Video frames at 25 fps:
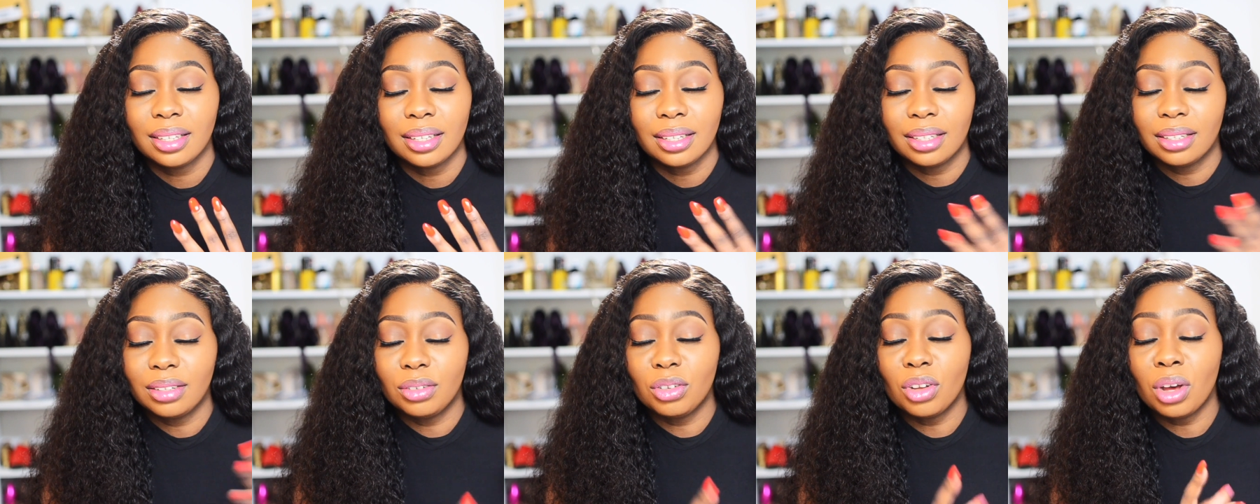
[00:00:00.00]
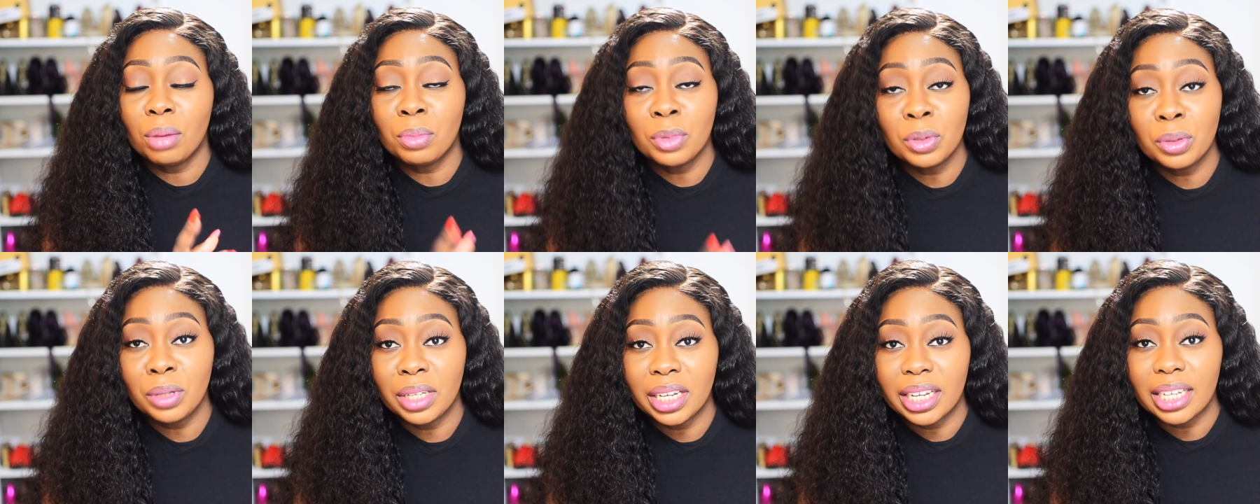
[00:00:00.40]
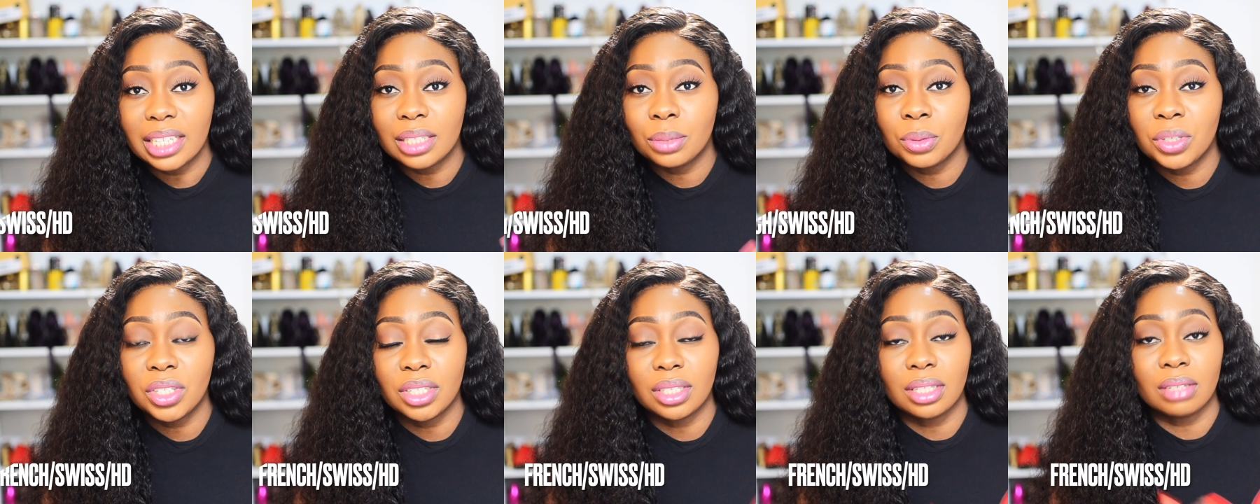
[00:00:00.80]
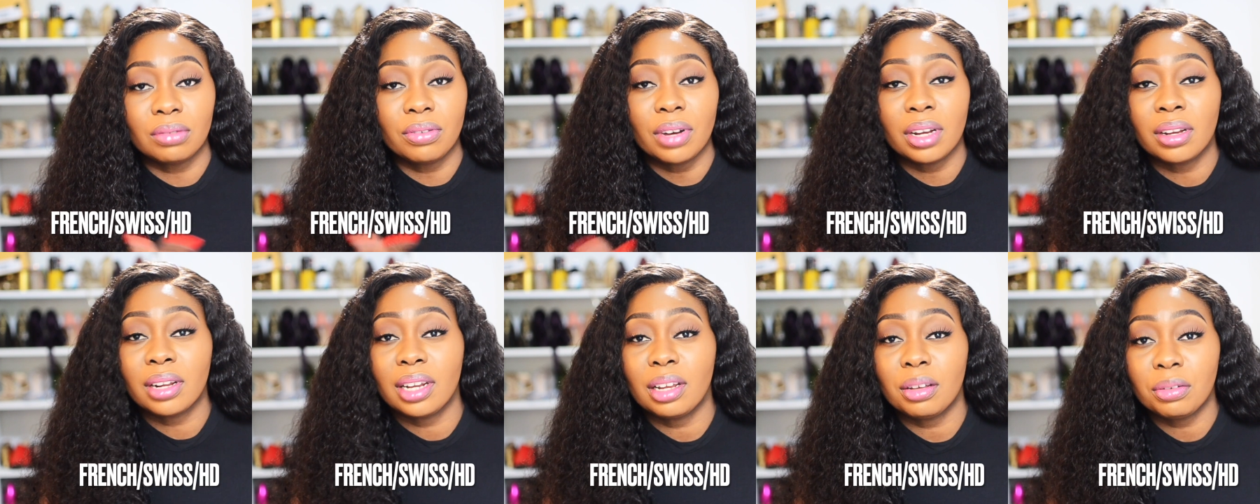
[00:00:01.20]
normal lace, which is the
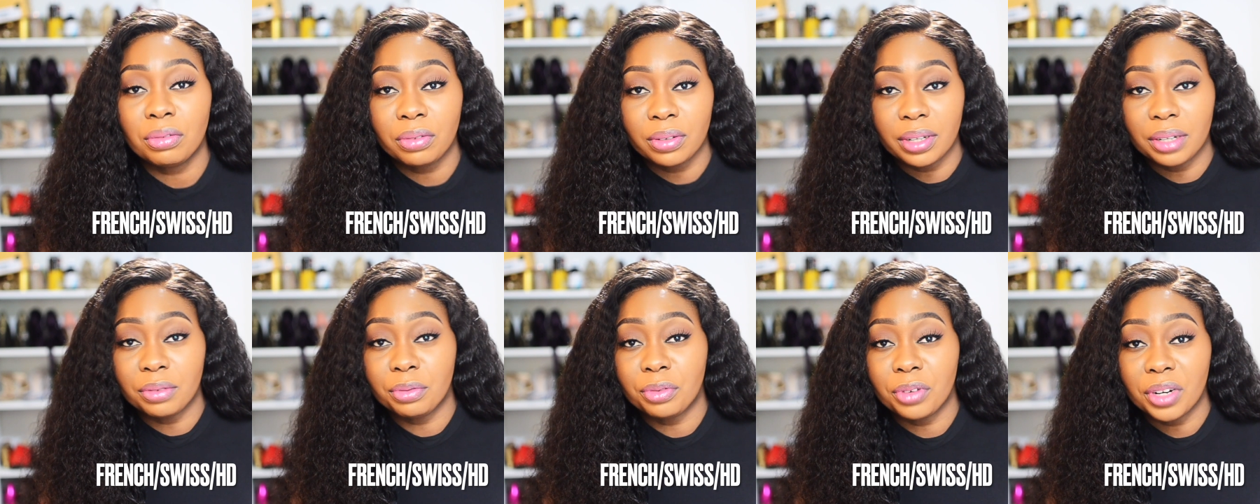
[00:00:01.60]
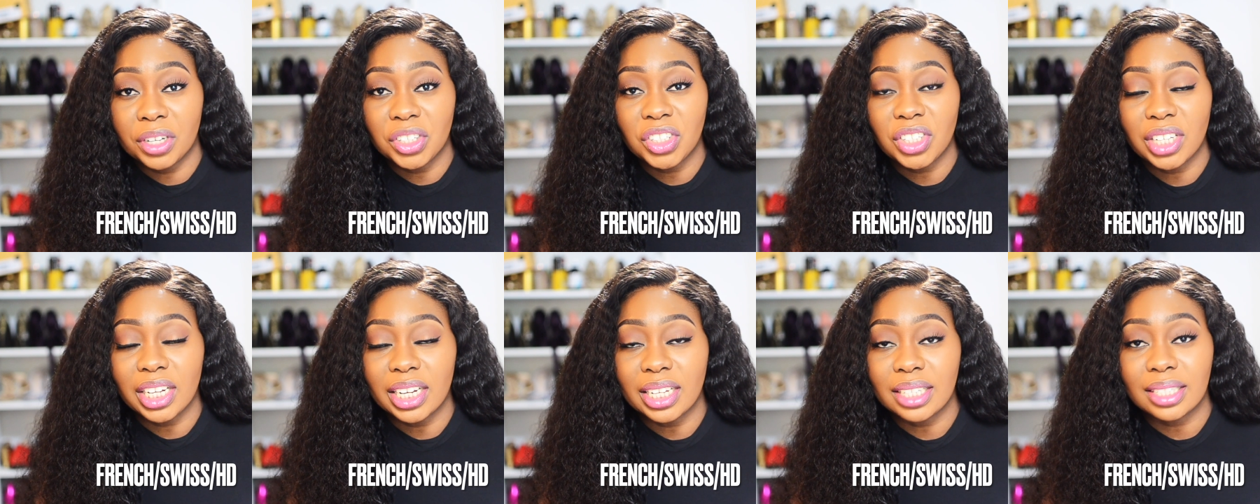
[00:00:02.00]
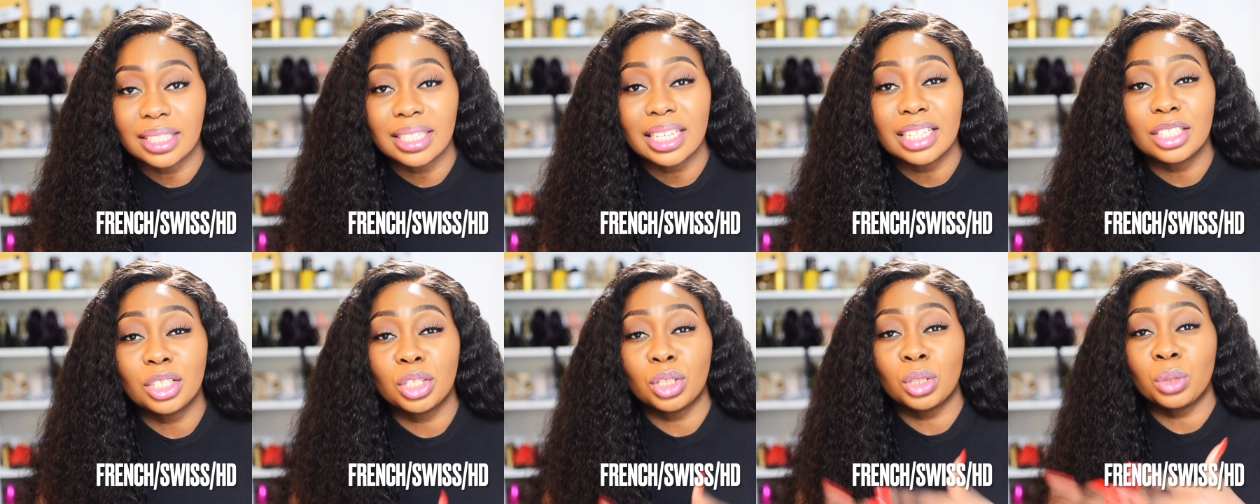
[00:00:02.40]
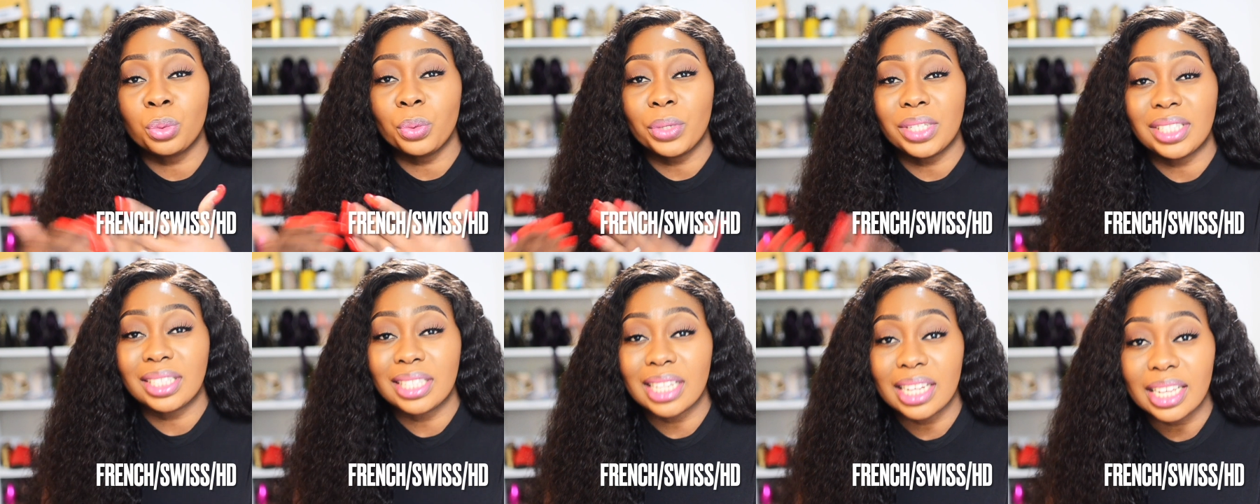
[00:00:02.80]
regular French lace, there's
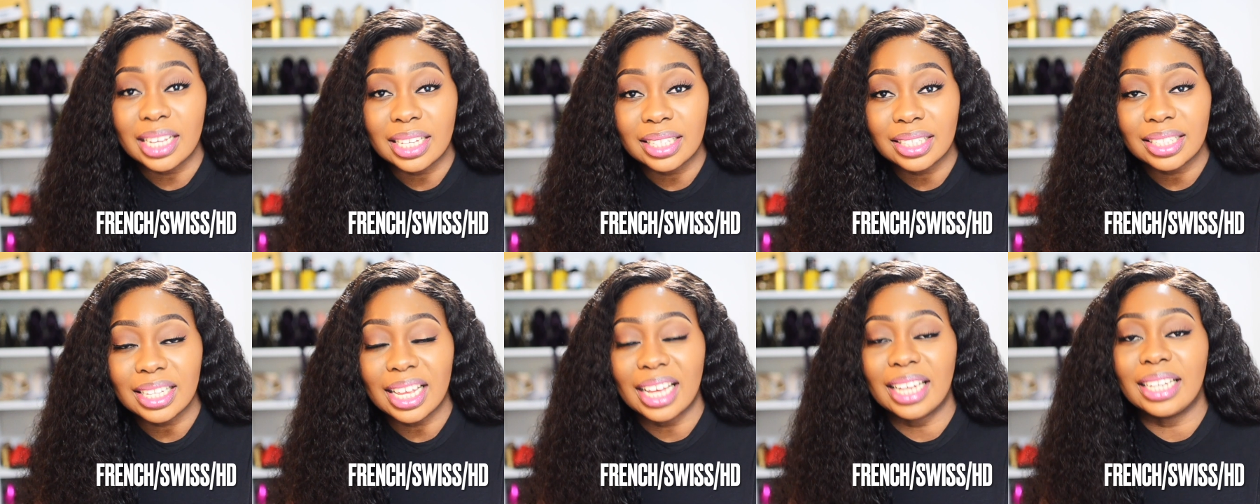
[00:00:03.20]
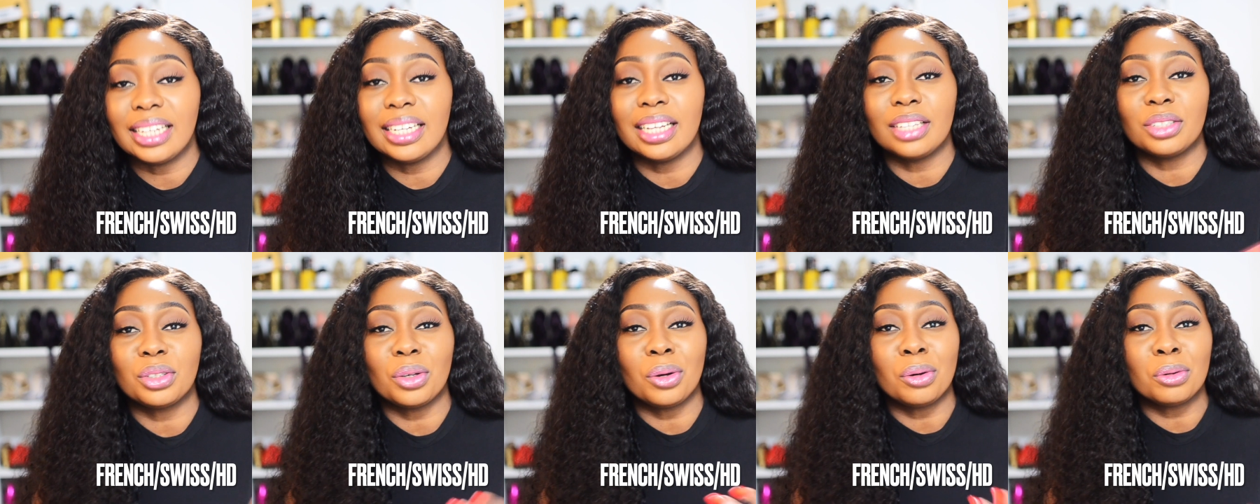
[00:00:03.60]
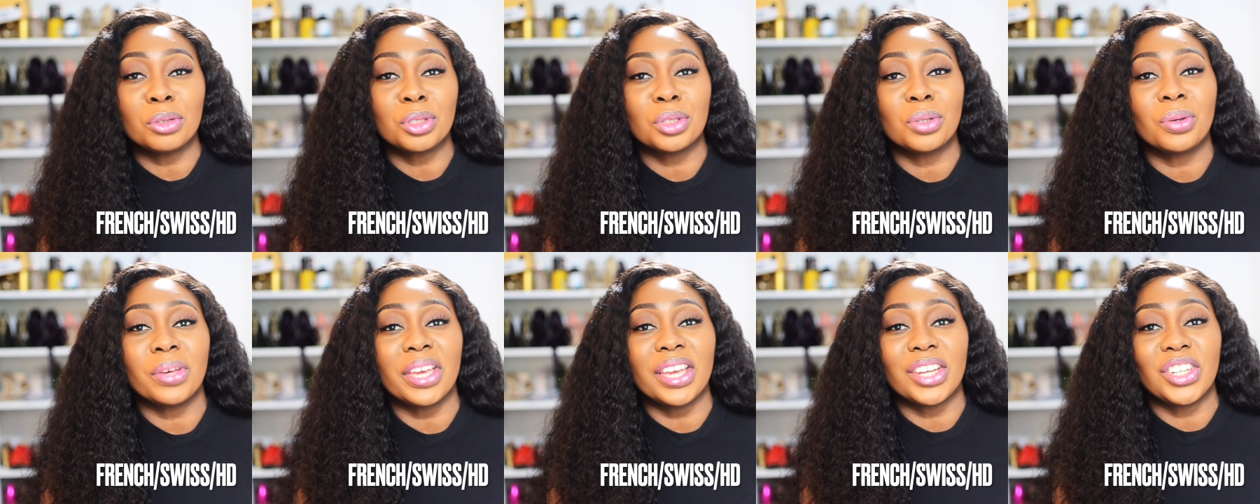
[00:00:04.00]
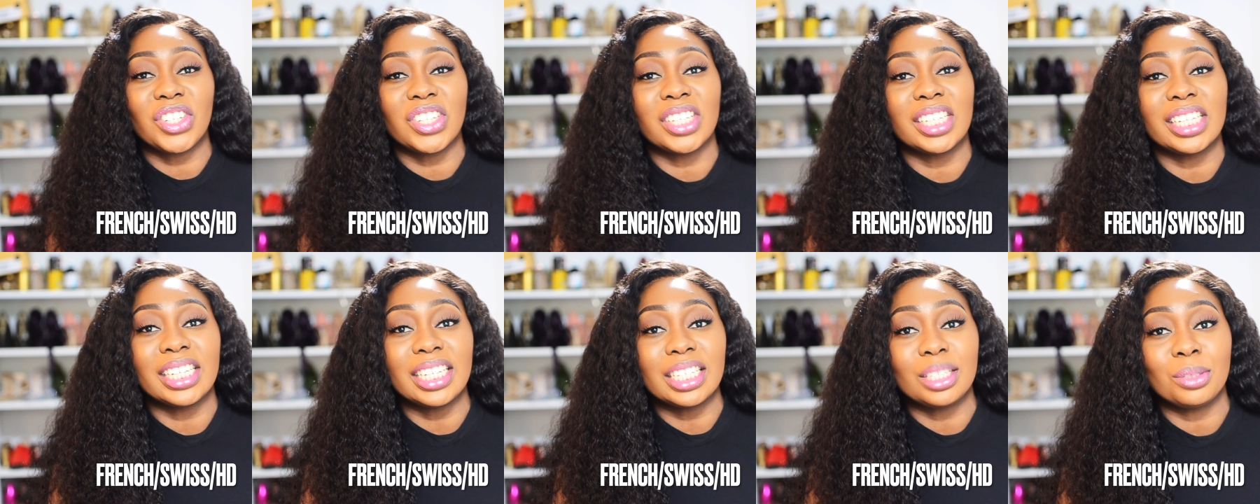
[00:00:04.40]
Swiss lace, and there's also
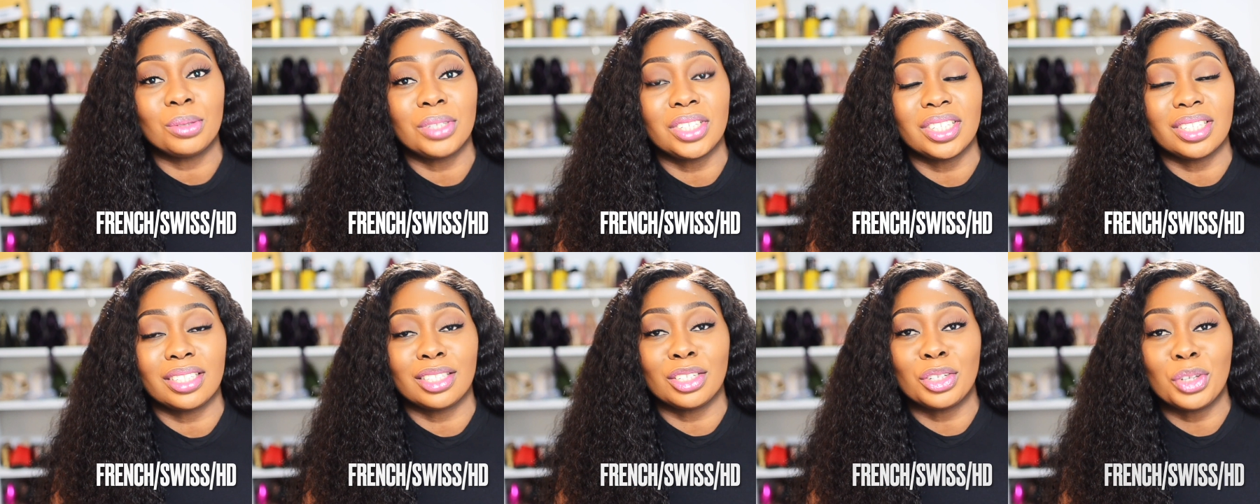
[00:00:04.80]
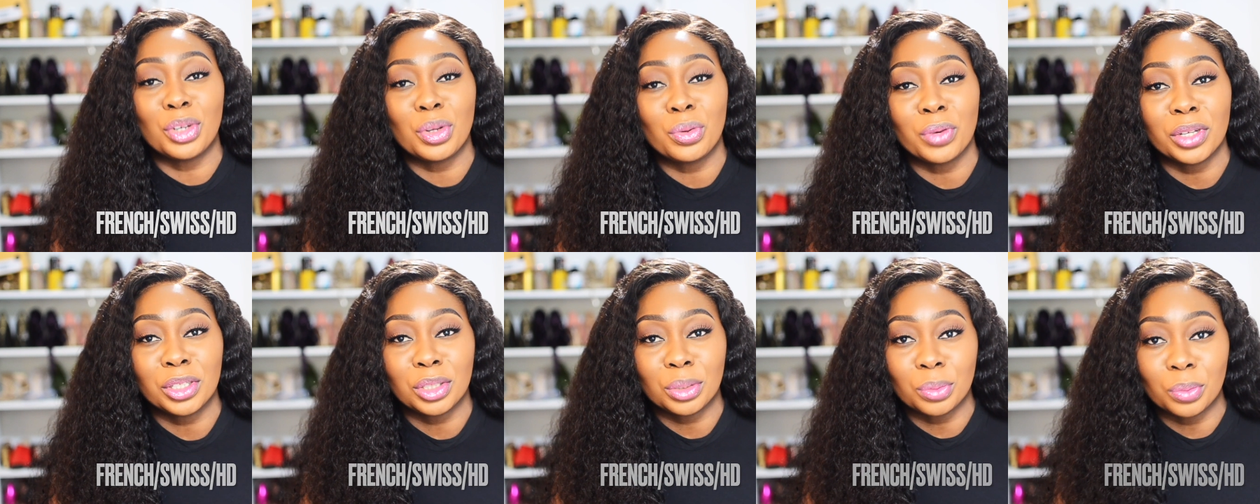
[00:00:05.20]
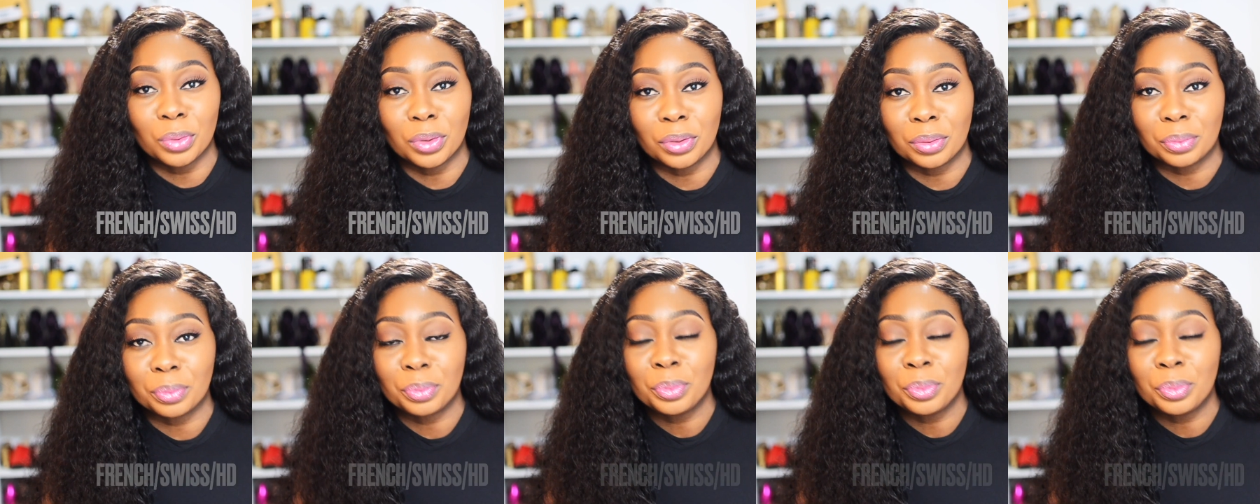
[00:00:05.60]
HD lace, which is the newest one.